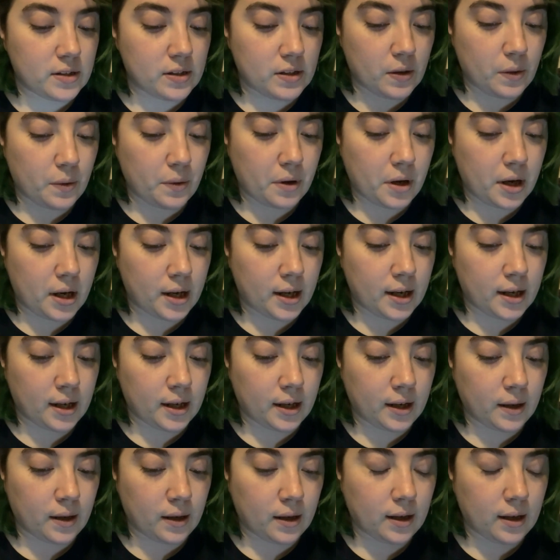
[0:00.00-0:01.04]
So
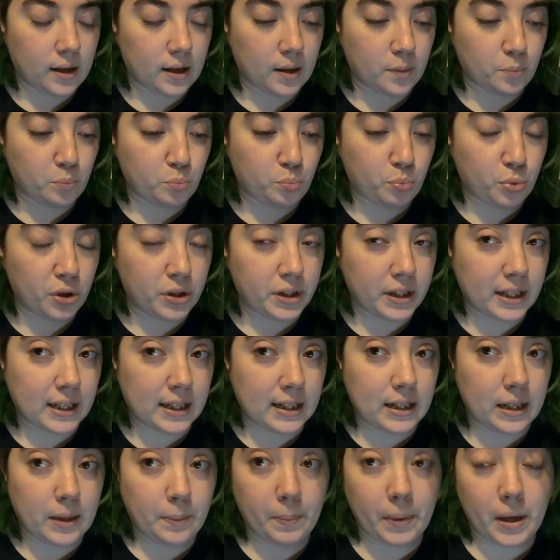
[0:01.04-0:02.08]
I am pulling
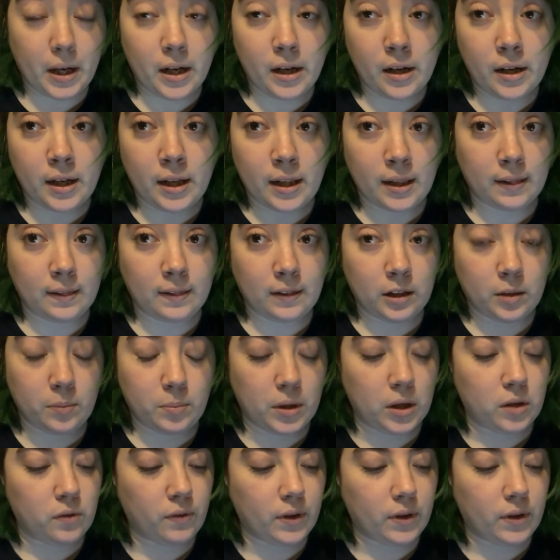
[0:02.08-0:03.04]
it up on Libby